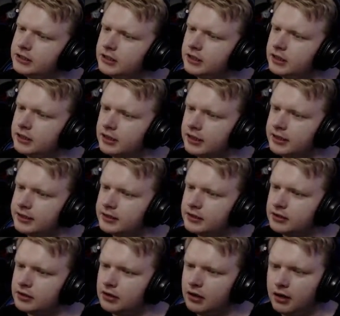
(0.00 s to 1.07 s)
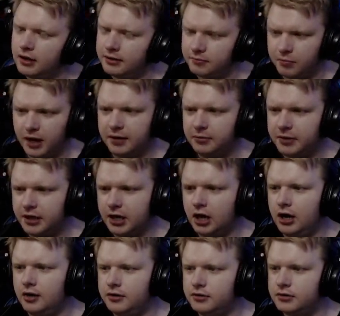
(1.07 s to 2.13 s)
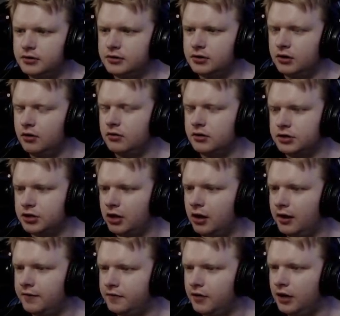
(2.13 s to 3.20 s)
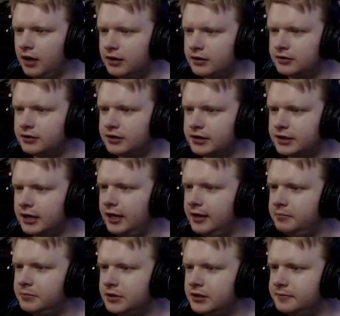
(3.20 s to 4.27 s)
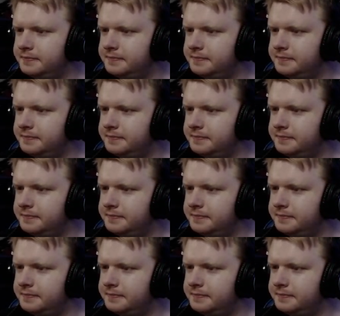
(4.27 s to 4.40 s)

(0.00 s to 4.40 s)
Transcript: that this, like, maybe Carl stole the TIE fighter and escaped.